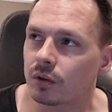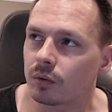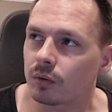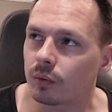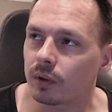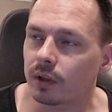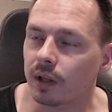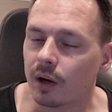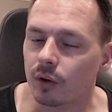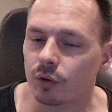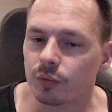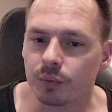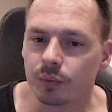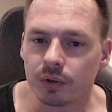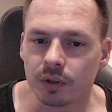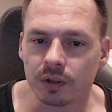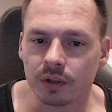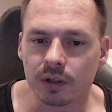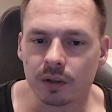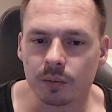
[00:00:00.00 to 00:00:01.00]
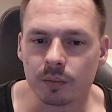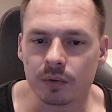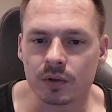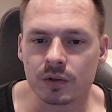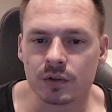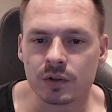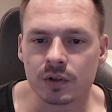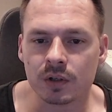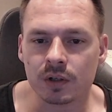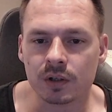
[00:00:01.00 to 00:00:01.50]
while outputting the
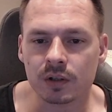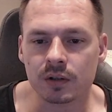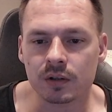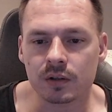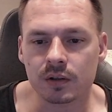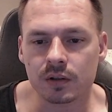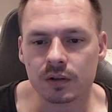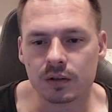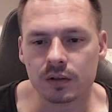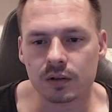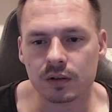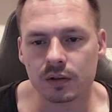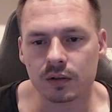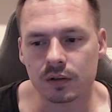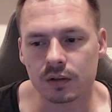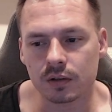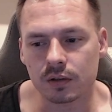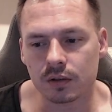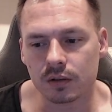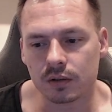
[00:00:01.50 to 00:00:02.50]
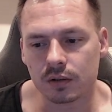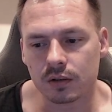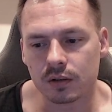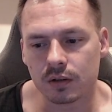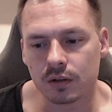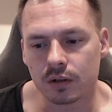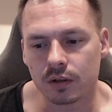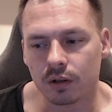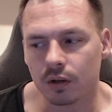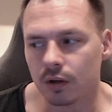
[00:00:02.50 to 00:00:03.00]
image, it
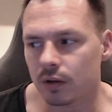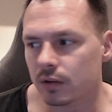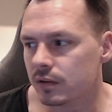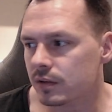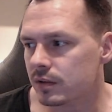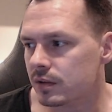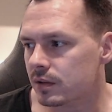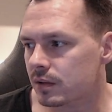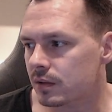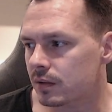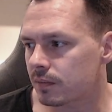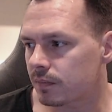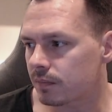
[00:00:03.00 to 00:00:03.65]
clocks